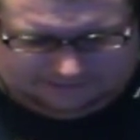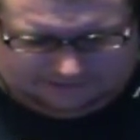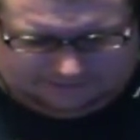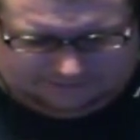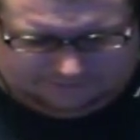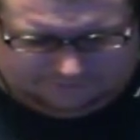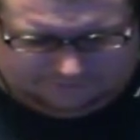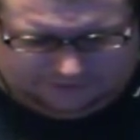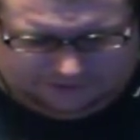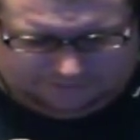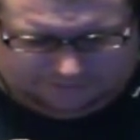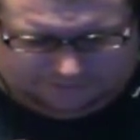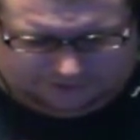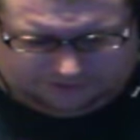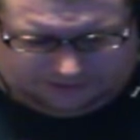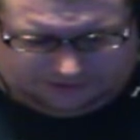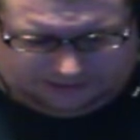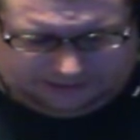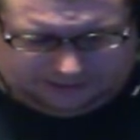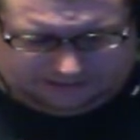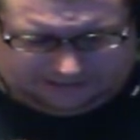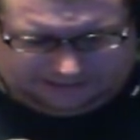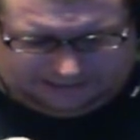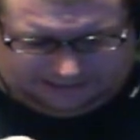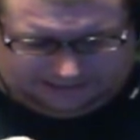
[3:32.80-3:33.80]
we were
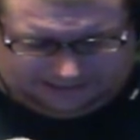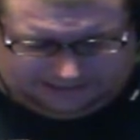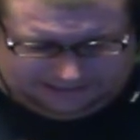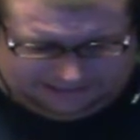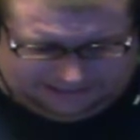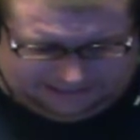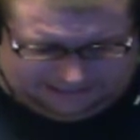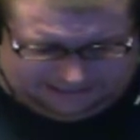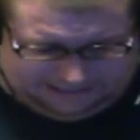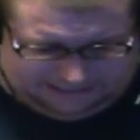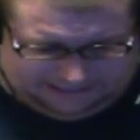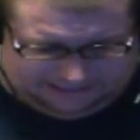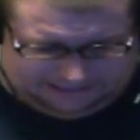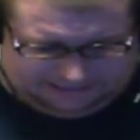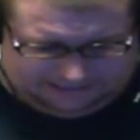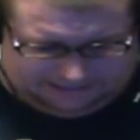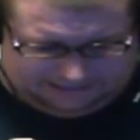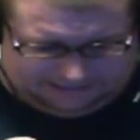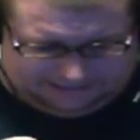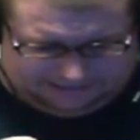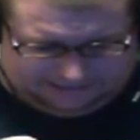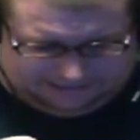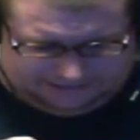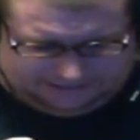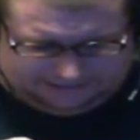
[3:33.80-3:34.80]
talking, and
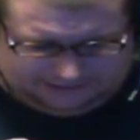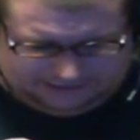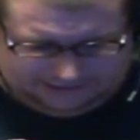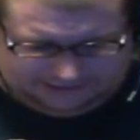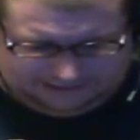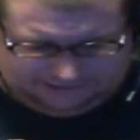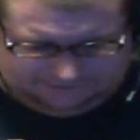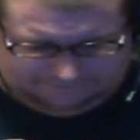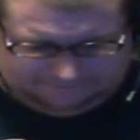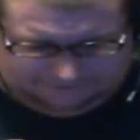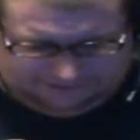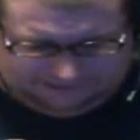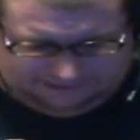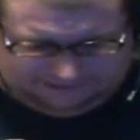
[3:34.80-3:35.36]
instead of